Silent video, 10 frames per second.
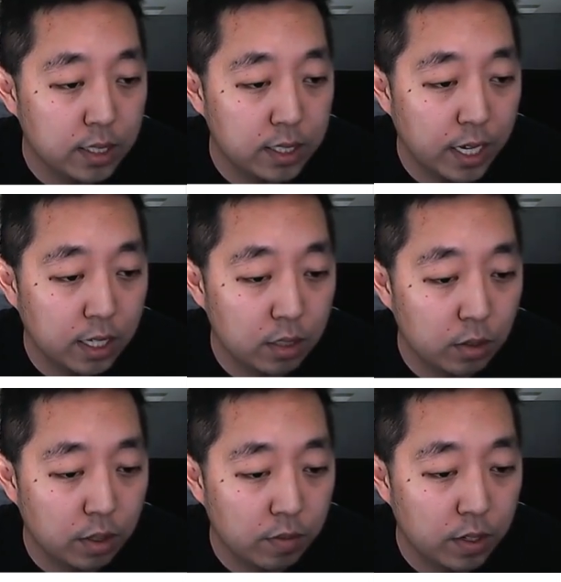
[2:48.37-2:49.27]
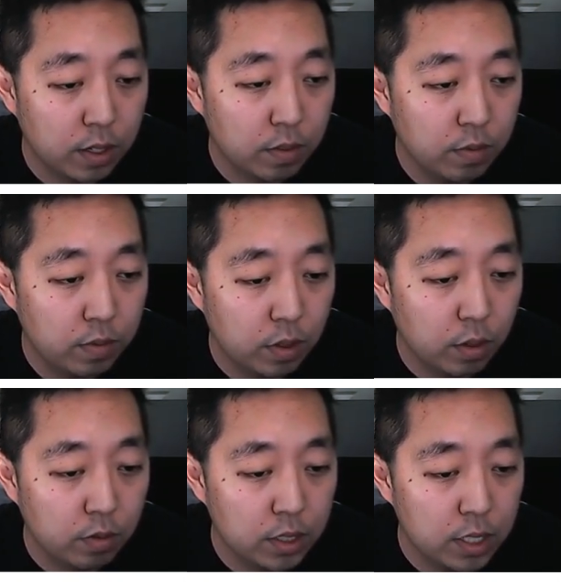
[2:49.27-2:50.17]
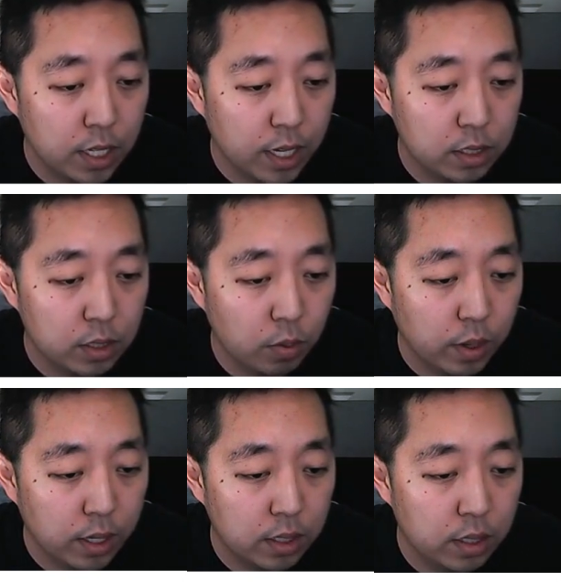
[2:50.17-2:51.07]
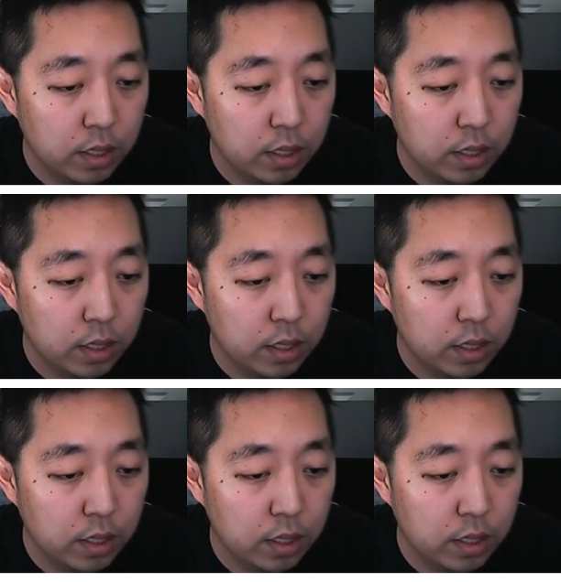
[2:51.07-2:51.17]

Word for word: second derivative over dx squared